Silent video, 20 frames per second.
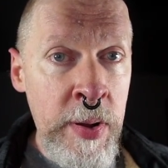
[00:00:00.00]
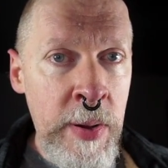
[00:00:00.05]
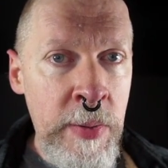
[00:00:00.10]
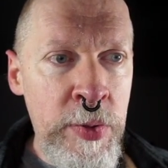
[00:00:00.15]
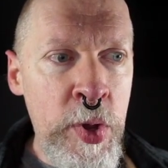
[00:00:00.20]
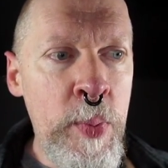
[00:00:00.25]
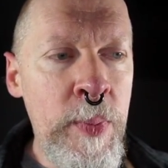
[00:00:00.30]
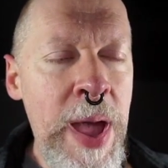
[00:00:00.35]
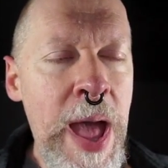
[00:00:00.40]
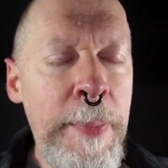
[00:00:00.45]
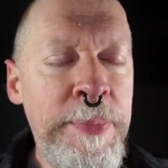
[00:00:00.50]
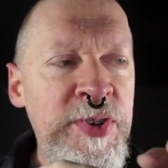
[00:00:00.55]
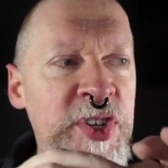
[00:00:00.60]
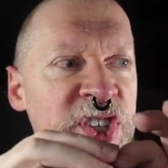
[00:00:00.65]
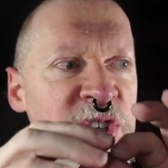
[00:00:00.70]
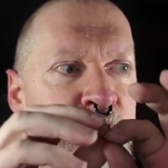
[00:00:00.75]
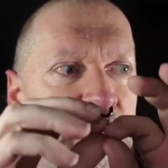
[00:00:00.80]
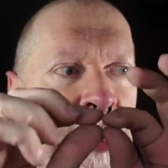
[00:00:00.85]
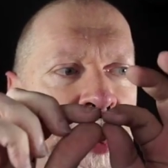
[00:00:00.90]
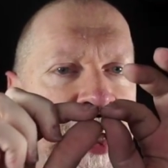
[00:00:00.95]
their map
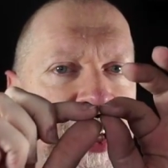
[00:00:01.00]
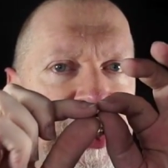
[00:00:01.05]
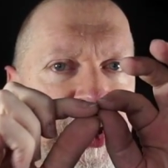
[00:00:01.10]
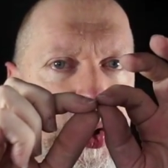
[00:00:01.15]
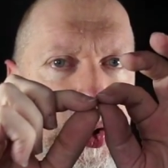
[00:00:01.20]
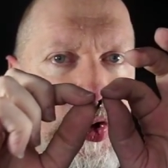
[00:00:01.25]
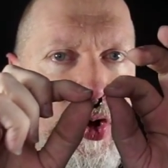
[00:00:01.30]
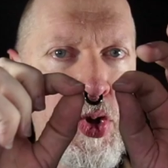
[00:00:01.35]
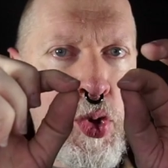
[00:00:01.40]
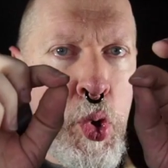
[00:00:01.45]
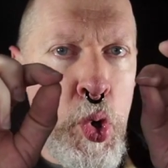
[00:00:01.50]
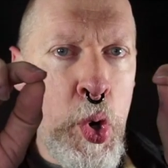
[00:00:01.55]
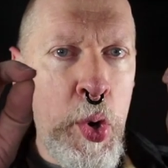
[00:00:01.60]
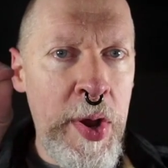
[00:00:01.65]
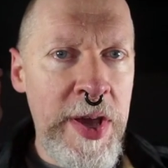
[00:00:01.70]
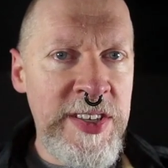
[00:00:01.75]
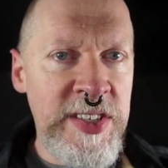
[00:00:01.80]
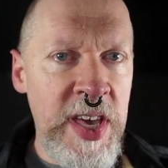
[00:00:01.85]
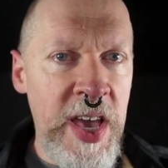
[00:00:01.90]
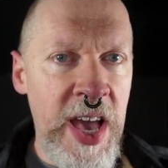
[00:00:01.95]
displays their store
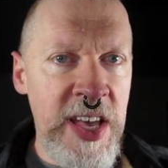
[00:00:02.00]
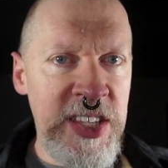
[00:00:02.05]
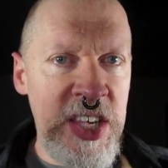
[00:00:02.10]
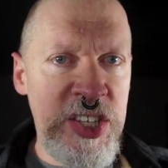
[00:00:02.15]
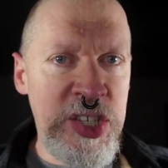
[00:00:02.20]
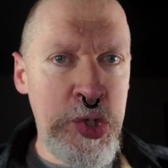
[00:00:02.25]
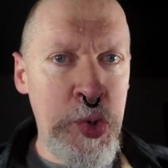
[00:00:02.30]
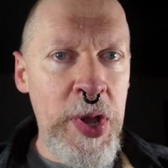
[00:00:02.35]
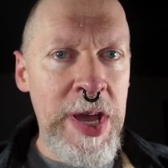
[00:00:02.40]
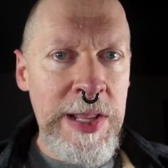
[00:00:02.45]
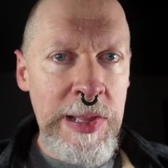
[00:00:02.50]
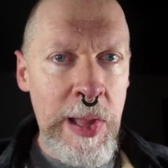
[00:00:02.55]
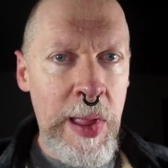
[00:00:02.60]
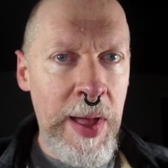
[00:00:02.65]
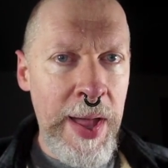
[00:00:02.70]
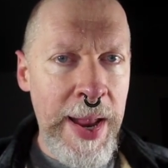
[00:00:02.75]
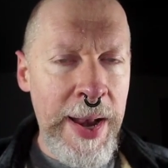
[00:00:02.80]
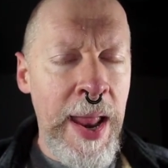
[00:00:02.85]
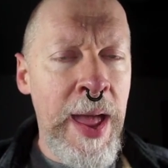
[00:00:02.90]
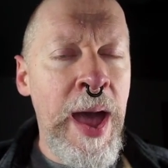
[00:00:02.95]
as a, as a straight
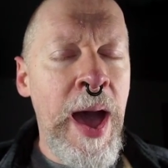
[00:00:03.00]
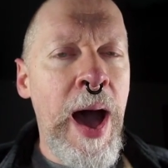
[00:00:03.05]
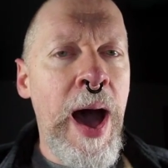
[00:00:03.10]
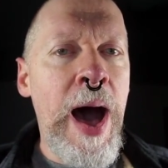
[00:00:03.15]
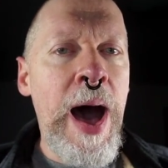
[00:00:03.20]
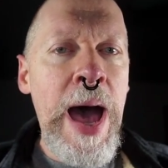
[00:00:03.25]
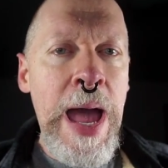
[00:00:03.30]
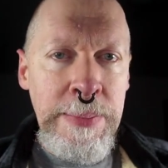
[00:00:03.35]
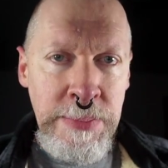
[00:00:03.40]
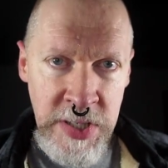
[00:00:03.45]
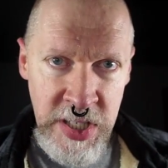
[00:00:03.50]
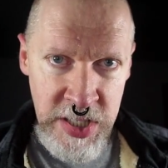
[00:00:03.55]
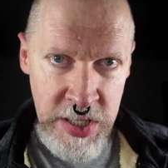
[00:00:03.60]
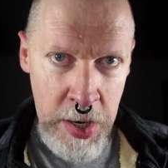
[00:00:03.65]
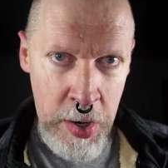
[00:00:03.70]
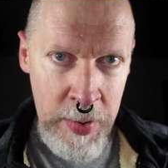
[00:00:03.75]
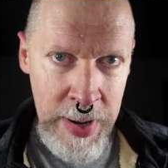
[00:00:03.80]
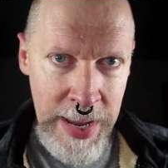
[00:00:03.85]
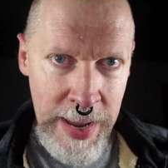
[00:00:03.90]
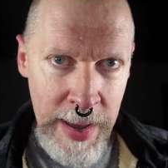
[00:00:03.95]
line. I'm
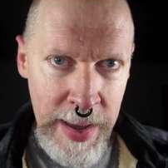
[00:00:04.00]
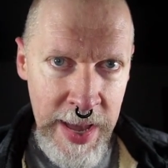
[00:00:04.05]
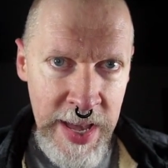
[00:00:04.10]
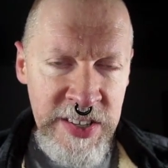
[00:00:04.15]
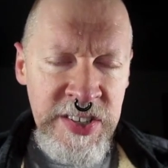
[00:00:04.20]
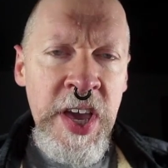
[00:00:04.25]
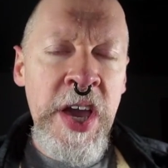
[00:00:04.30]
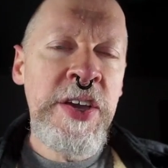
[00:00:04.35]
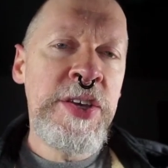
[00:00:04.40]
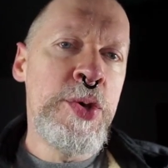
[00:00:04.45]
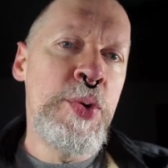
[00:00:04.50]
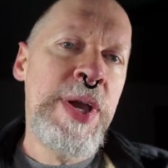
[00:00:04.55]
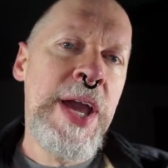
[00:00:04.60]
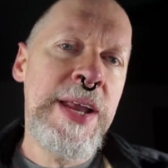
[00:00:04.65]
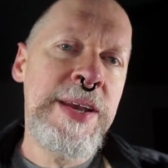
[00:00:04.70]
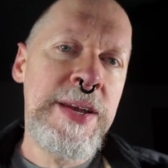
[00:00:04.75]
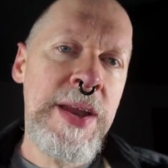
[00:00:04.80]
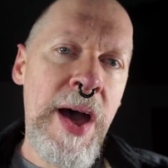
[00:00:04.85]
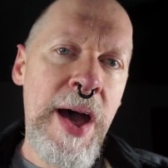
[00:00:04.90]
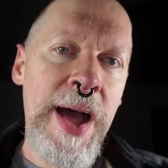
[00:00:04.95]
sorry, guys, you
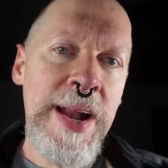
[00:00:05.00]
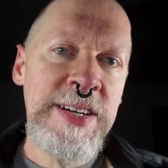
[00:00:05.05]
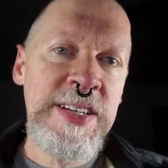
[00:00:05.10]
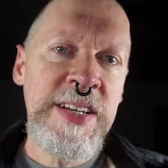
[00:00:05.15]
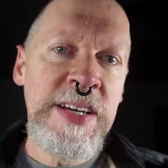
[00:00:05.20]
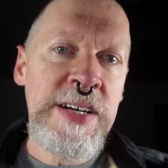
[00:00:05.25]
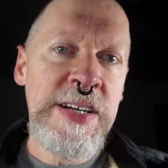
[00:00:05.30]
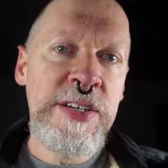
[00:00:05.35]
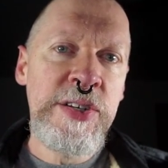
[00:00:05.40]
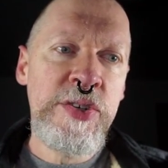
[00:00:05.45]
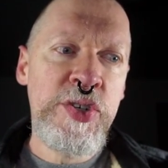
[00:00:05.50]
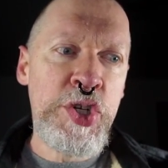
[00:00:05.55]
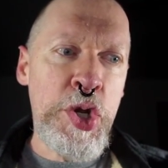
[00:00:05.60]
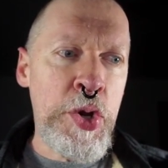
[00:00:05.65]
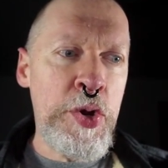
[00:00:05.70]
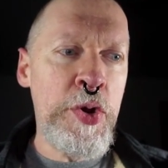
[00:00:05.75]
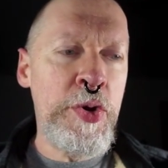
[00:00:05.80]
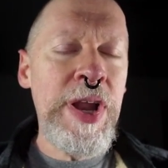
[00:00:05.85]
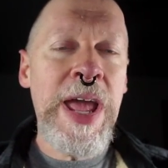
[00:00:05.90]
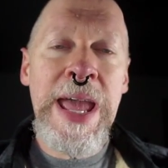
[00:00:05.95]
cannot
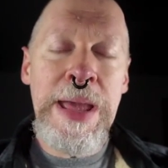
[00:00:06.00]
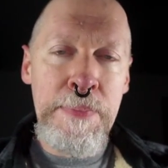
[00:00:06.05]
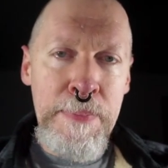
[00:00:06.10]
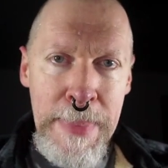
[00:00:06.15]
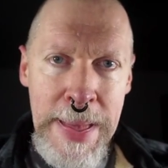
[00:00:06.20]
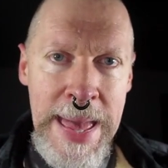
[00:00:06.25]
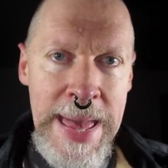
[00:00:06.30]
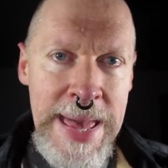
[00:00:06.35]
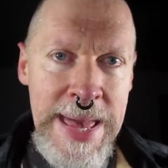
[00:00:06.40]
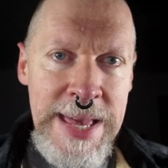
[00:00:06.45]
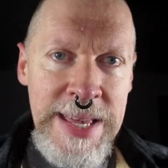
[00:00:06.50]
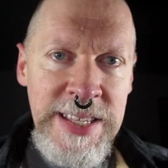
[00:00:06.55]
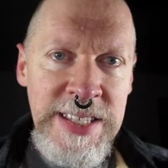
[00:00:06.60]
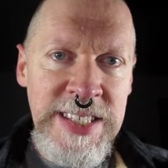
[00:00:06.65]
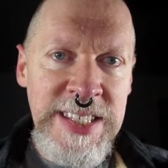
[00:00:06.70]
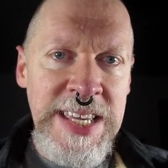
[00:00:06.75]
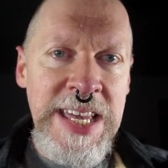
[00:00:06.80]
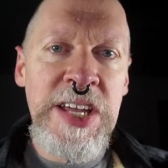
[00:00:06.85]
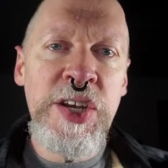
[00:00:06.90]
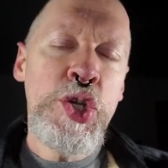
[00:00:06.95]
turn a
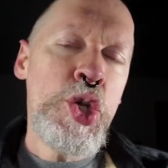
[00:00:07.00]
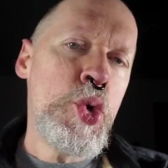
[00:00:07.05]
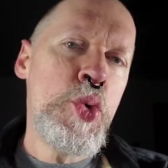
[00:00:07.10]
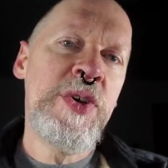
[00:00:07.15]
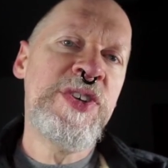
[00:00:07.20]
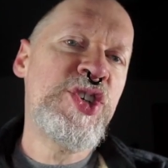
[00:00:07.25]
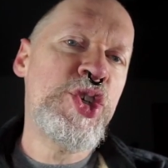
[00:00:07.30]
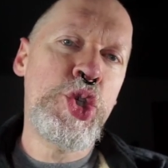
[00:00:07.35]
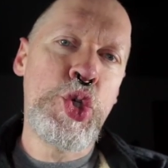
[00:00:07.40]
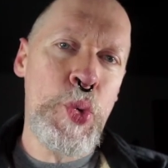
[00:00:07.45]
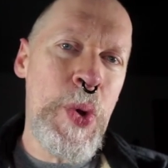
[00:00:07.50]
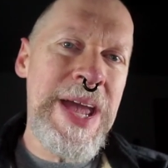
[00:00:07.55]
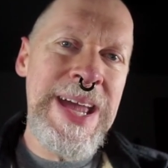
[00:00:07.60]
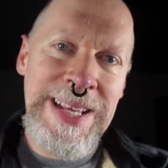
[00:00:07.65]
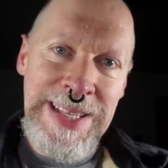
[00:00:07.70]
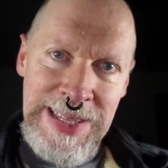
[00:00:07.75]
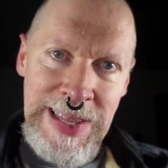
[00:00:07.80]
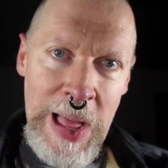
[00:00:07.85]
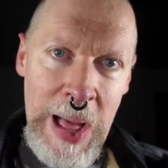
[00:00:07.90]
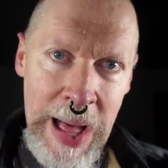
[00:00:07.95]
maze into a
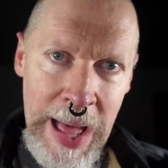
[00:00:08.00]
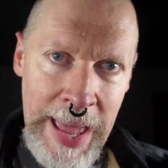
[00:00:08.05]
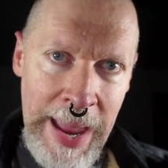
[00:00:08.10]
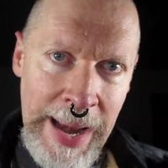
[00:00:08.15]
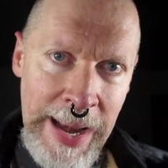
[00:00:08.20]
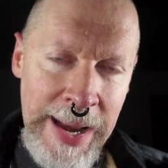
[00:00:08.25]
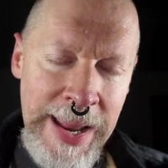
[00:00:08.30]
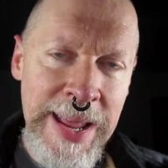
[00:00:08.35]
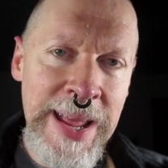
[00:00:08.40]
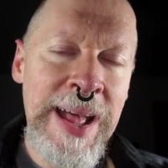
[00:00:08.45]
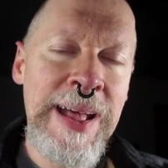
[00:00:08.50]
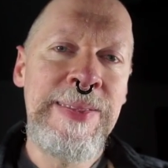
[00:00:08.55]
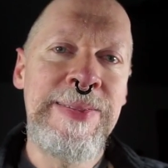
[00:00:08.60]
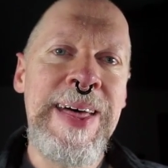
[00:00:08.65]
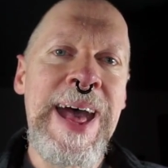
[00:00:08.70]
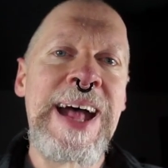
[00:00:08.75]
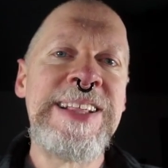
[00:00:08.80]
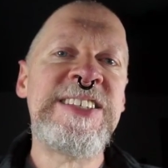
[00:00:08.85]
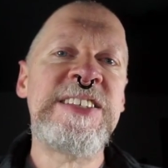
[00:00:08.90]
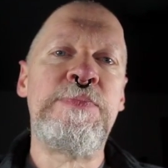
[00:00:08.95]
straight line.
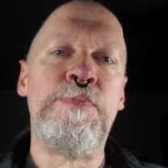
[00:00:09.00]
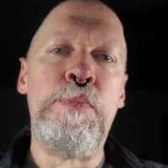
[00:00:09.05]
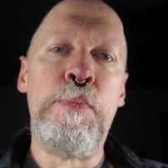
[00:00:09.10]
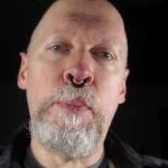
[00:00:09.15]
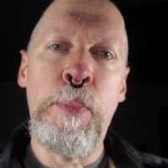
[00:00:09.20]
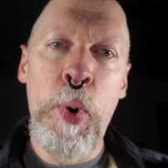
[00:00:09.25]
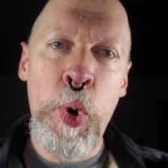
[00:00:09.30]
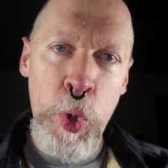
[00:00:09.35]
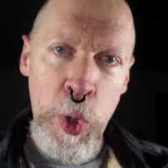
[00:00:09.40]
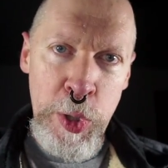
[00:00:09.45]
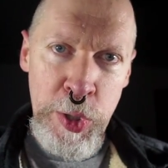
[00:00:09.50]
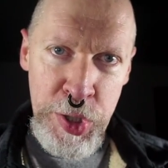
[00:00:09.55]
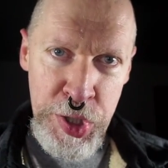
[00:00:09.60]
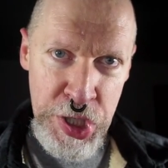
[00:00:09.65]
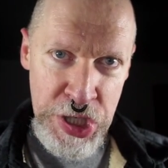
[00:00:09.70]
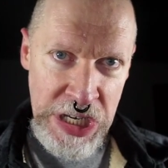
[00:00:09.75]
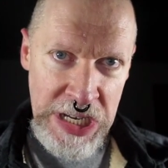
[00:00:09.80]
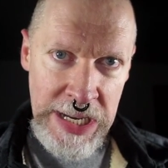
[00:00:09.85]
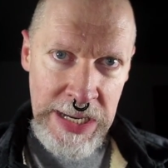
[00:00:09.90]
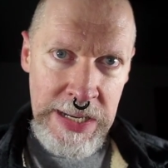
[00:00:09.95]
That's
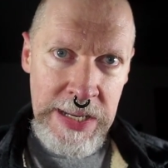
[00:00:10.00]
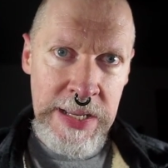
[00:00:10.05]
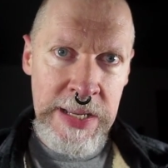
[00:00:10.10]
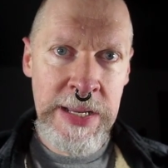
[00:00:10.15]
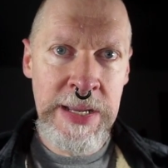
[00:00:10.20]
bullshit.